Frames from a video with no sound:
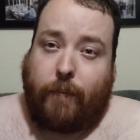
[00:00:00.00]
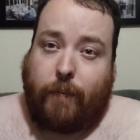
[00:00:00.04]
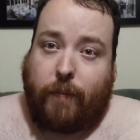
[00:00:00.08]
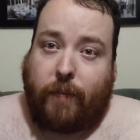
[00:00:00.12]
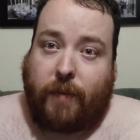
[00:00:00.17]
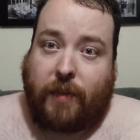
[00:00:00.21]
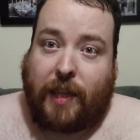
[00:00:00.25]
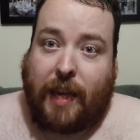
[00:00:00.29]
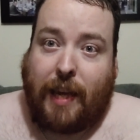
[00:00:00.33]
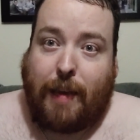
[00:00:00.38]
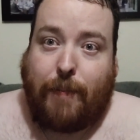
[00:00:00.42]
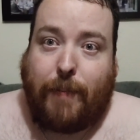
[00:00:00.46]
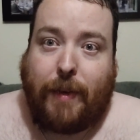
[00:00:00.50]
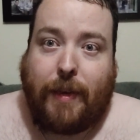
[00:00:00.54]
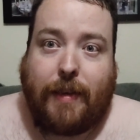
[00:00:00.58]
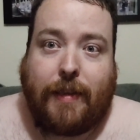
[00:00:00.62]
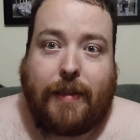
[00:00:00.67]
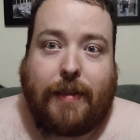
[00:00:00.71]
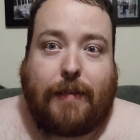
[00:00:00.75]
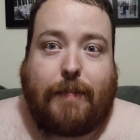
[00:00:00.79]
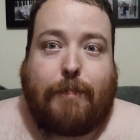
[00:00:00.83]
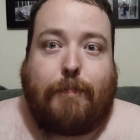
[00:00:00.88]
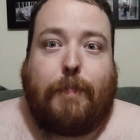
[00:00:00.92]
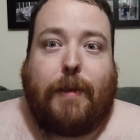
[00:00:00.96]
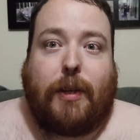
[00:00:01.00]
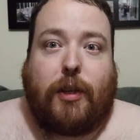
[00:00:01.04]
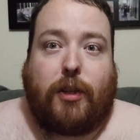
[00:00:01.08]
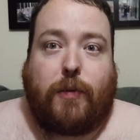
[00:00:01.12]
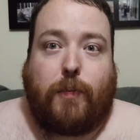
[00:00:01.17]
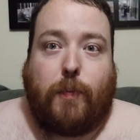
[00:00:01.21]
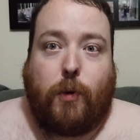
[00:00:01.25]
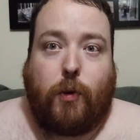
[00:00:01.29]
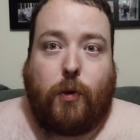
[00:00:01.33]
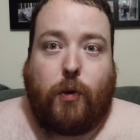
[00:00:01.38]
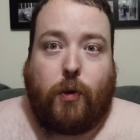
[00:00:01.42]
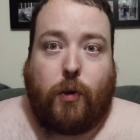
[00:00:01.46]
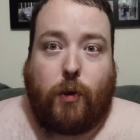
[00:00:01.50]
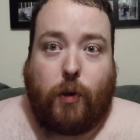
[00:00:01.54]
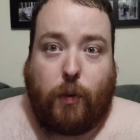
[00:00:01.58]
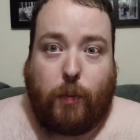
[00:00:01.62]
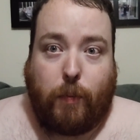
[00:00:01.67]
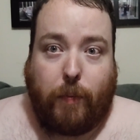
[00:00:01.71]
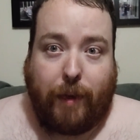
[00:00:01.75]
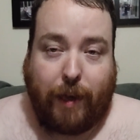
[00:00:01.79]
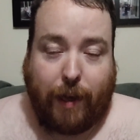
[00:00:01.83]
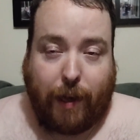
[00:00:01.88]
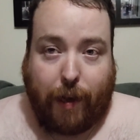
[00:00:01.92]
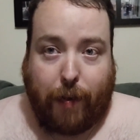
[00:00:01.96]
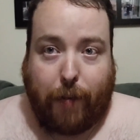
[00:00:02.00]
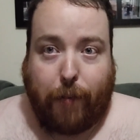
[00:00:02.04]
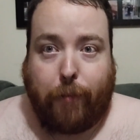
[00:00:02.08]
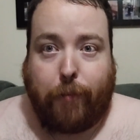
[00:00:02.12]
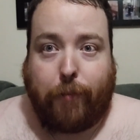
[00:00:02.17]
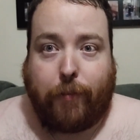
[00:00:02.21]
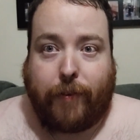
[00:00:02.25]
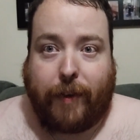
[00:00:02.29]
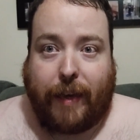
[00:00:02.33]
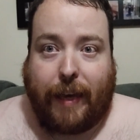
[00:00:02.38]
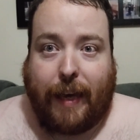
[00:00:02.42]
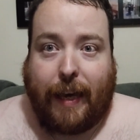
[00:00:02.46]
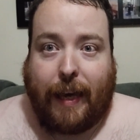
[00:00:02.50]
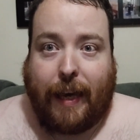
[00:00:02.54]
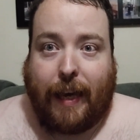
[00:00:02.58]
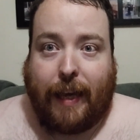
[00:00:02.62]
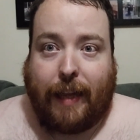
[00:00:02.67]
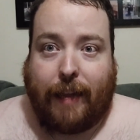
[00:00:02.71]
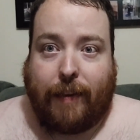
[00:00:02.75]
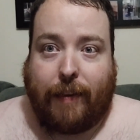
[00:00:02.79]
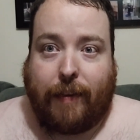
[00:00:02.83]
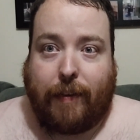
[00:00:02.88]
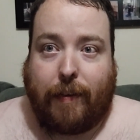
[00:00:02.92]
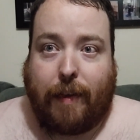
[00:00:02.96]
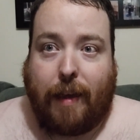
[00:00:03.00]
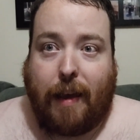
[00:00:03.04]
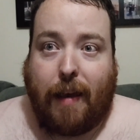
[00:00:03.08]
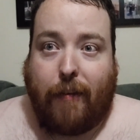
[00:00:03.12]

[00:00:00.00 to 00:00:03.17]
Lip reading: Snape is much more loved and